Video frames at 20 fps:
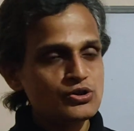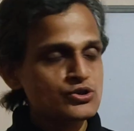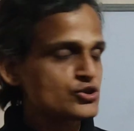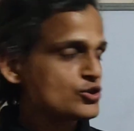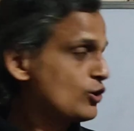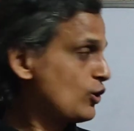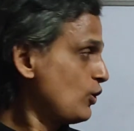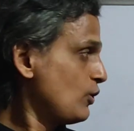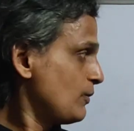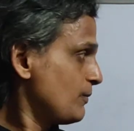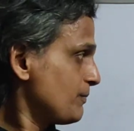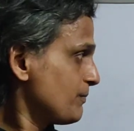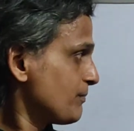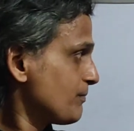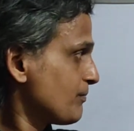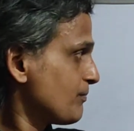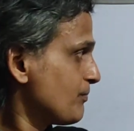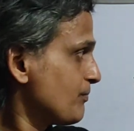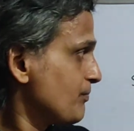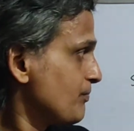So,
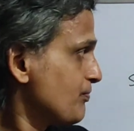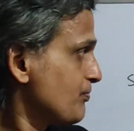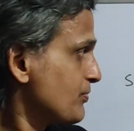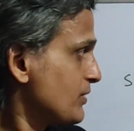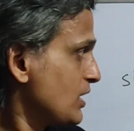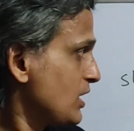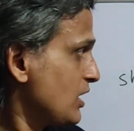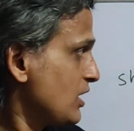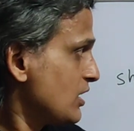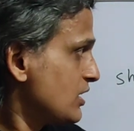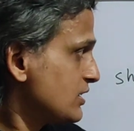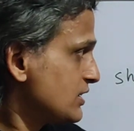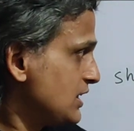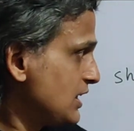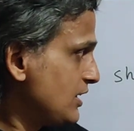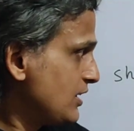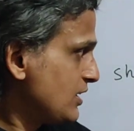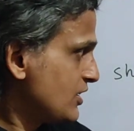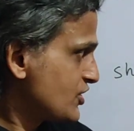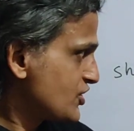
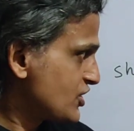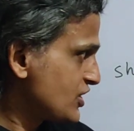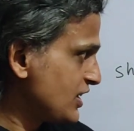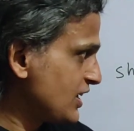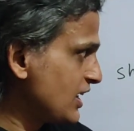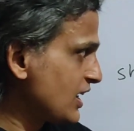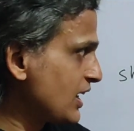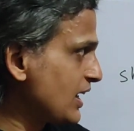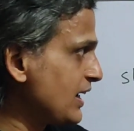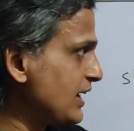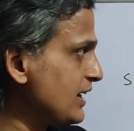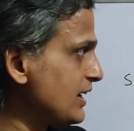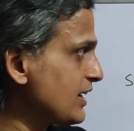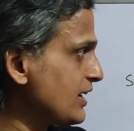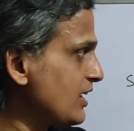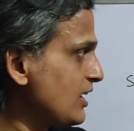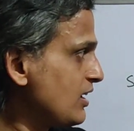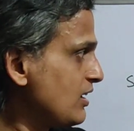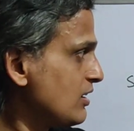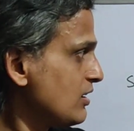the shear
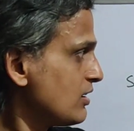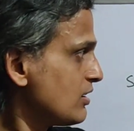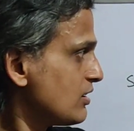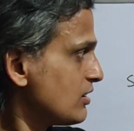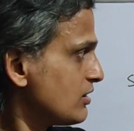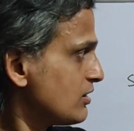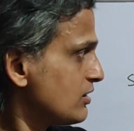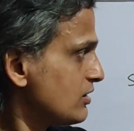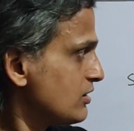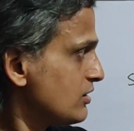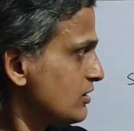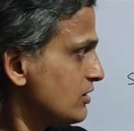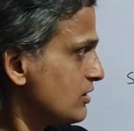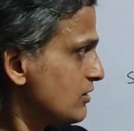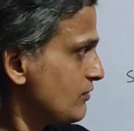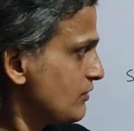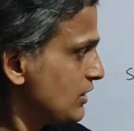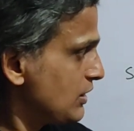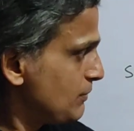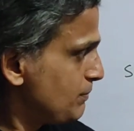area
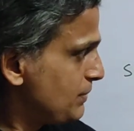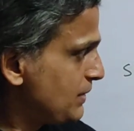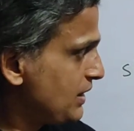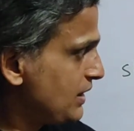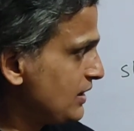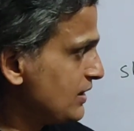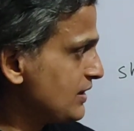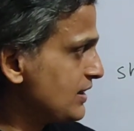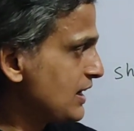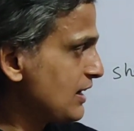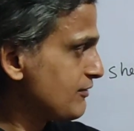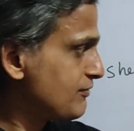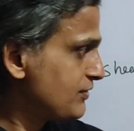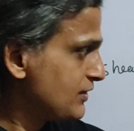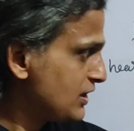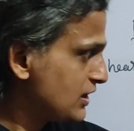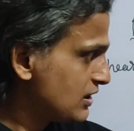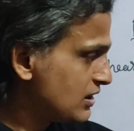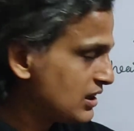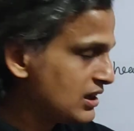will be
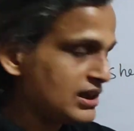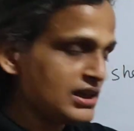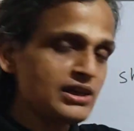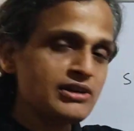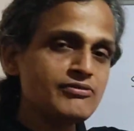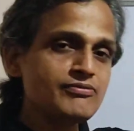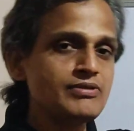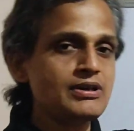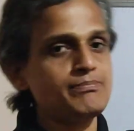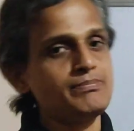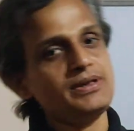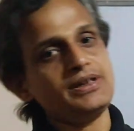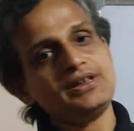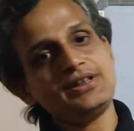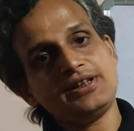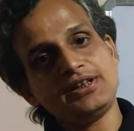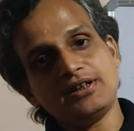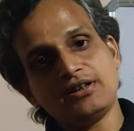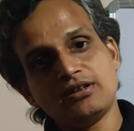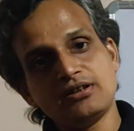definitely web
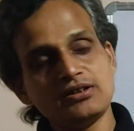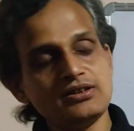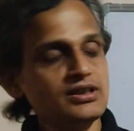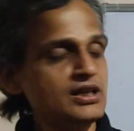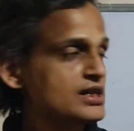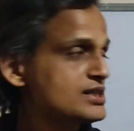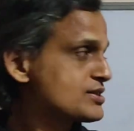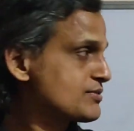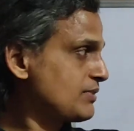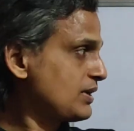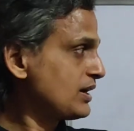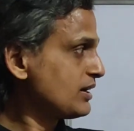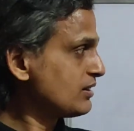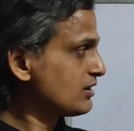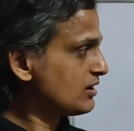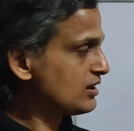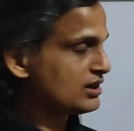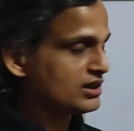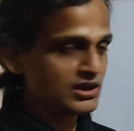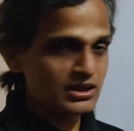area. That's why
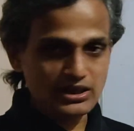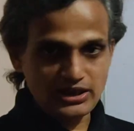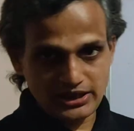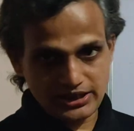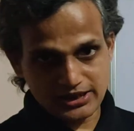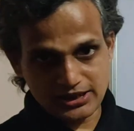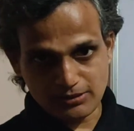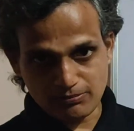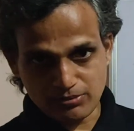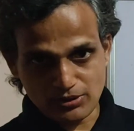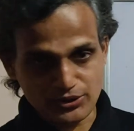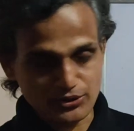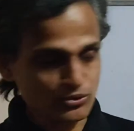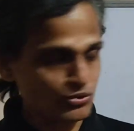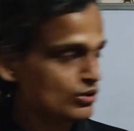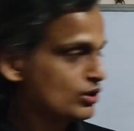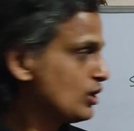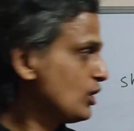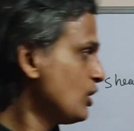AW.